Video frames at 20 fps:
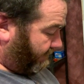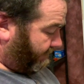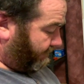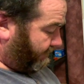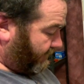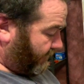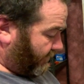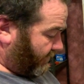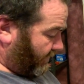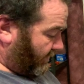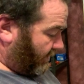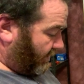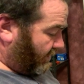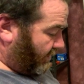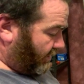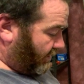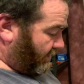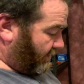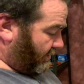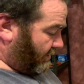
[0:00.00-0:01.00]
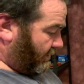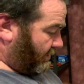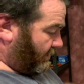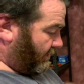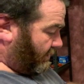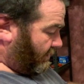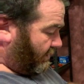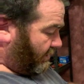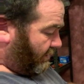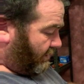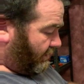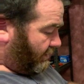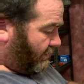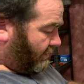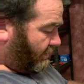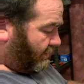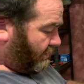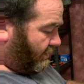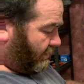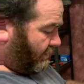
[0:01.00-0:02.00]

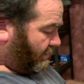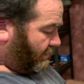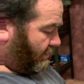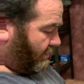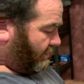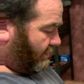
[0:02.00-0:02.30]
[no speech]